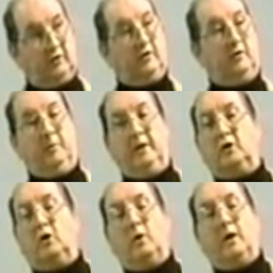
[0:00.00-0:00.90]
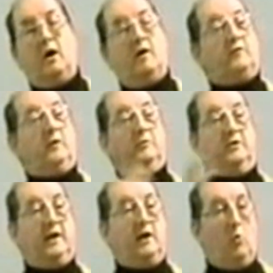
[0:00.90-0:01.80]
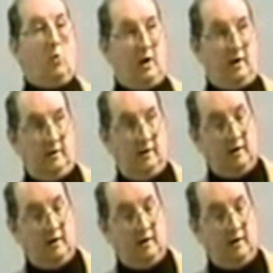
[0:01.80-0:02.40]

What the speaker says: This has been going on from day one.